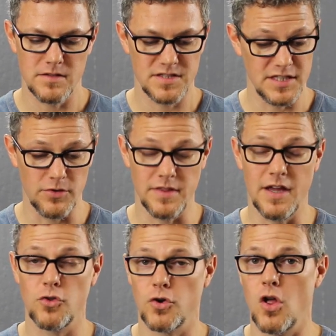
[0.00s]
Siri,
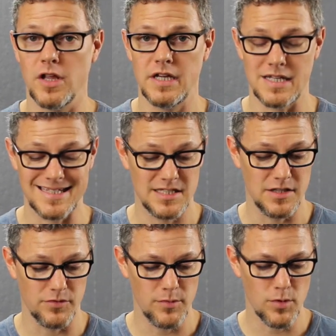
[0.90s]
they're calling it a
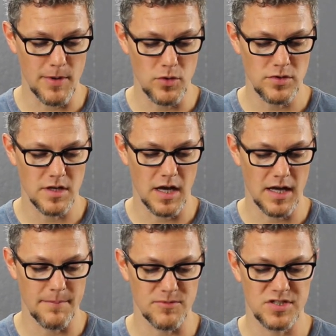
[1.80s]
Siri remote.
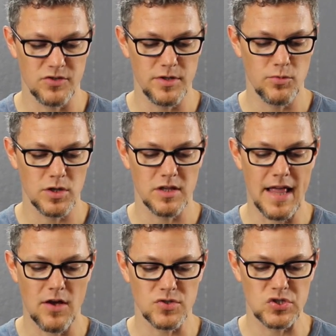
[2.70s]
Siri will
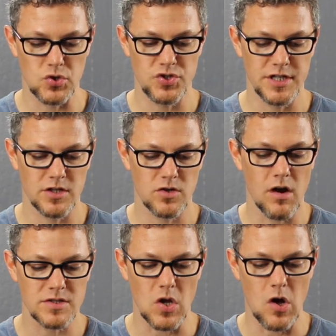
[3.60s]
allow searching
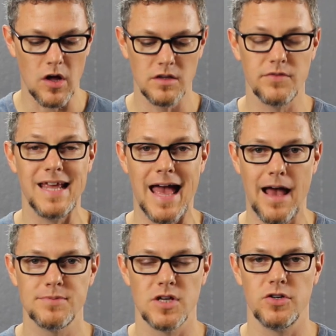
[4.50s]
across all of the
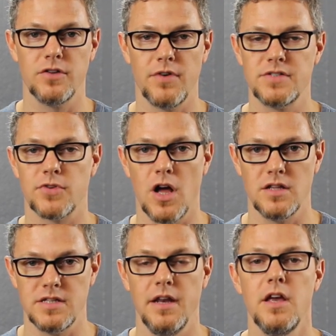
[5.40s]
apps on your device for
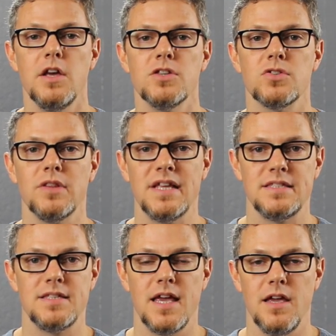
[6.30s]
content. So
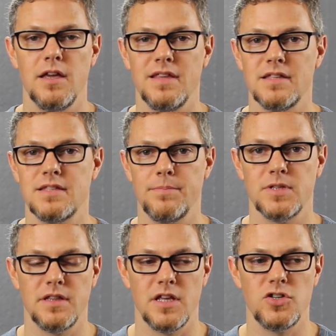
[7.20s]
let's say the
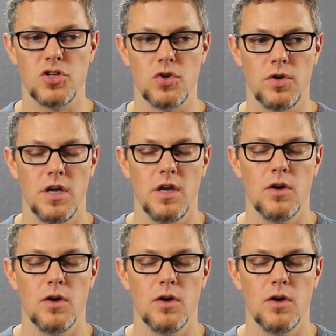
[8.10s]
example that they showed